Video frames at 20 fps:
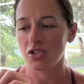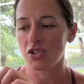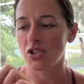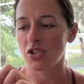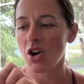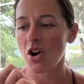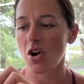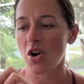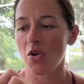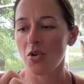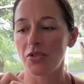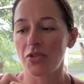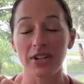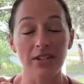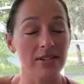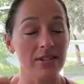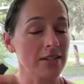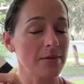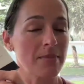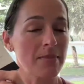So
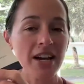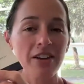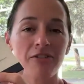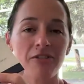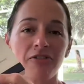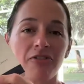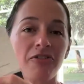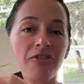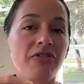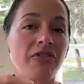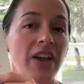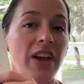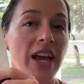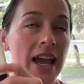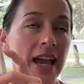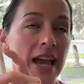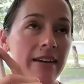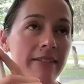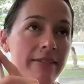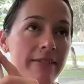this is my
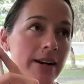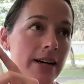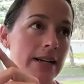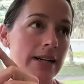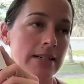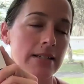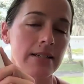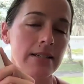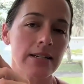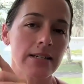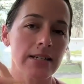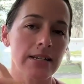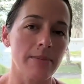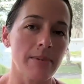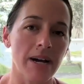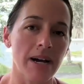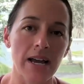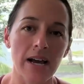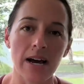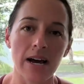favorite. CT
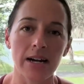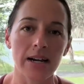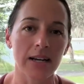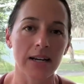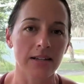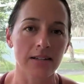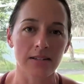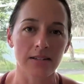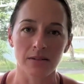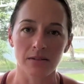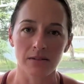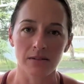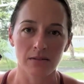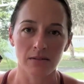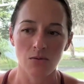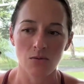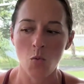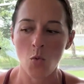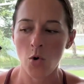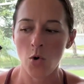Biotic is
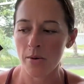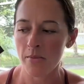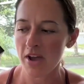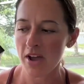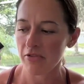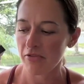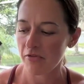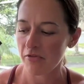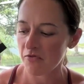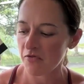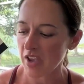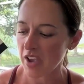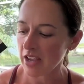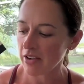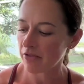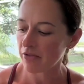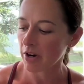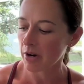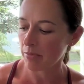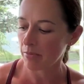one of my
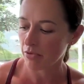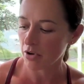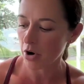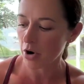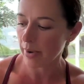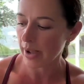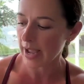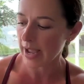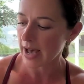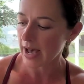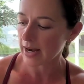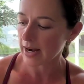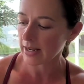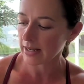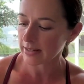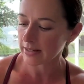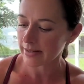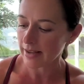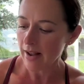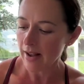favorite
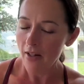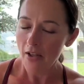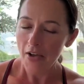probiotics